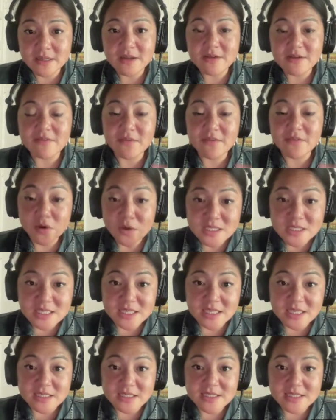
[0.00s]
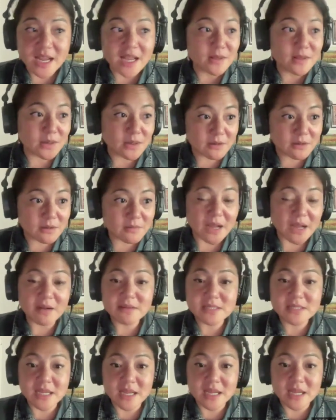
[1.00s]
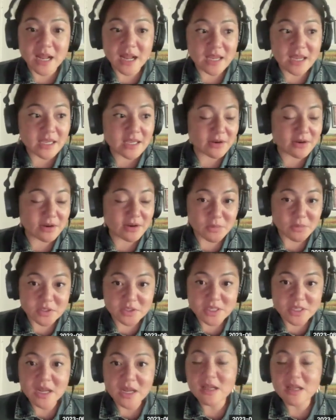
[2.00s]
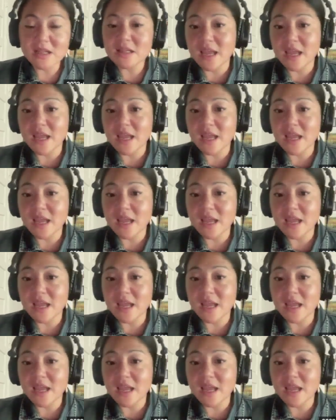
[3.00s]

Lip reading: Versus I look around and I hear Michelle